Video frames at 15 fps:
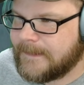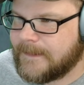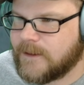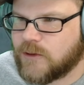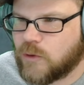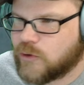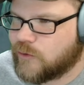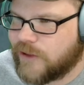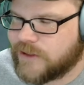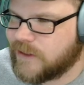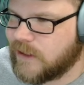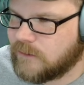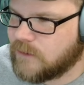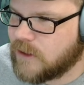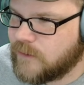Sorcerer doesn't
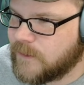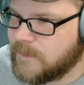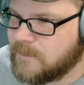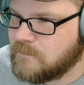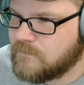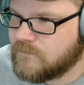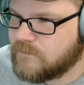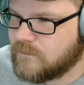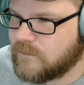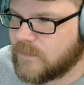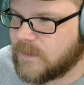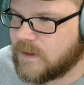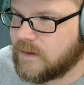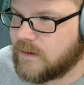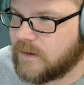get a road.
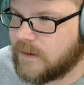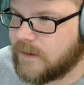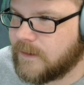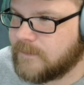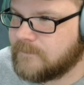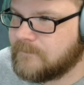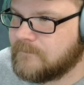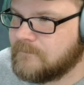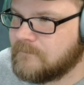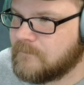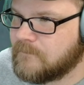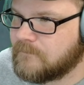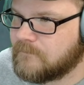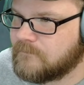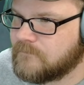
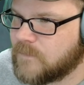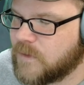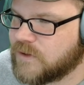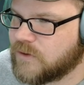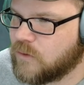There's